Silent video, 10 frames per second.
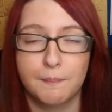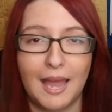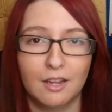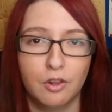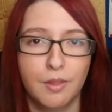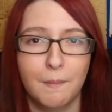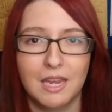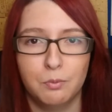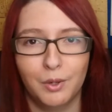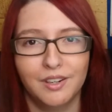back on the
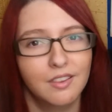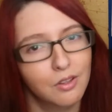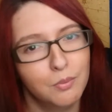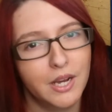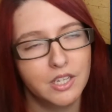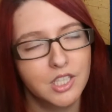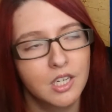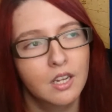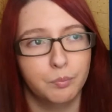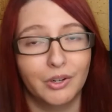main one too much.